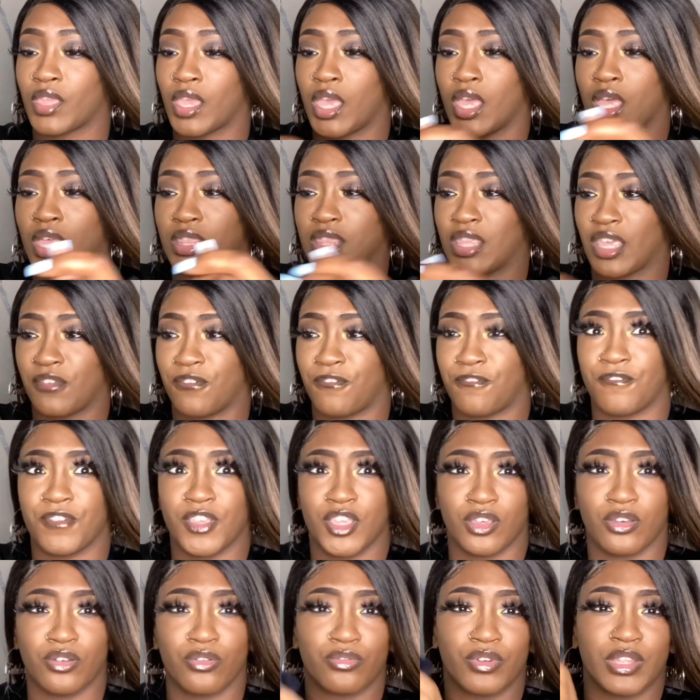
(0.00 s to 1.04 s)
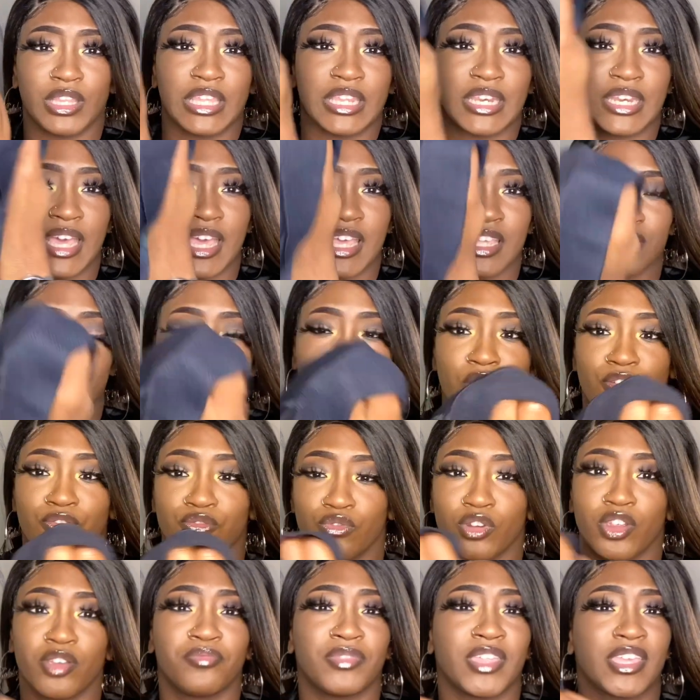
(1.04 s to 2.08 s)
They feel really nice off
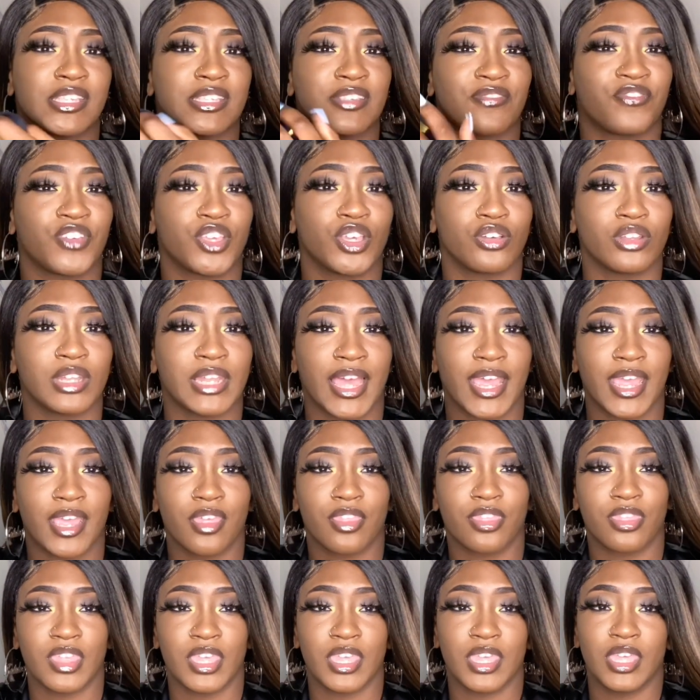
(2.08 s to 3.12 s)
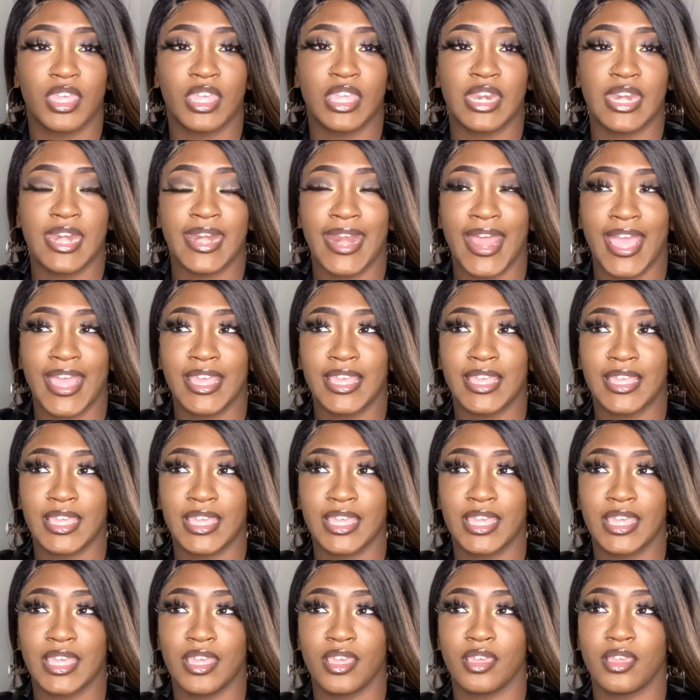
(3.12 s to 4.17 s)
rip. They feel like the
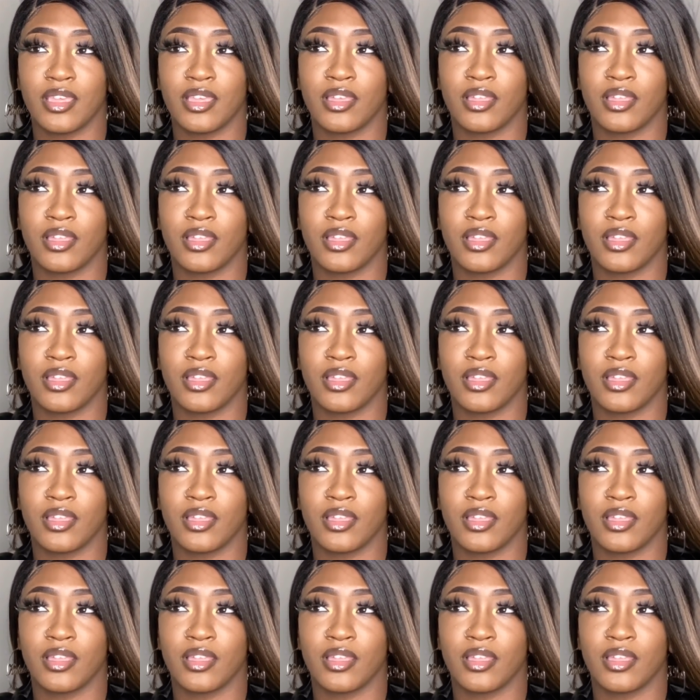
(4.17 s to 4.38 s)
Nike